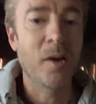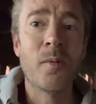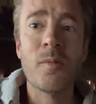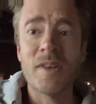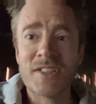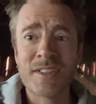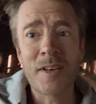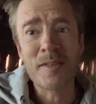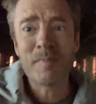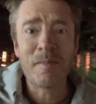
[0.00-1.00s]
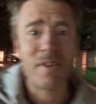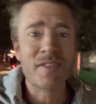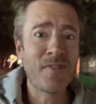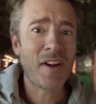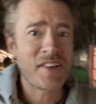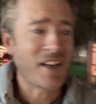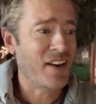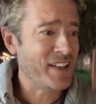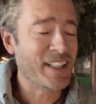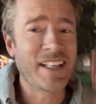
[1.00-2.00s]
Which Zoe's mum has very
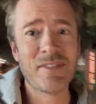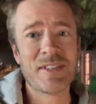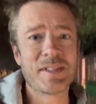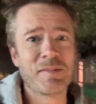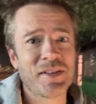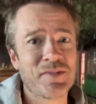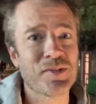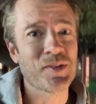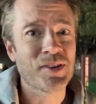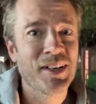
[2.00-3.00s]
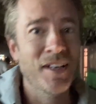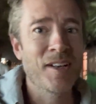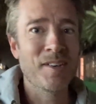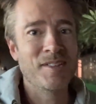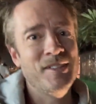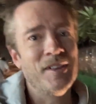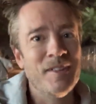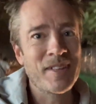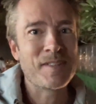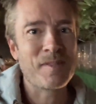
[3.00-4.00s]
kindly given us the money for. So
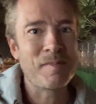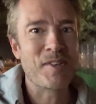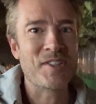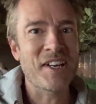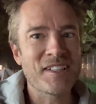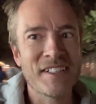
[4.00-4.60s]
thanks very much, Jane.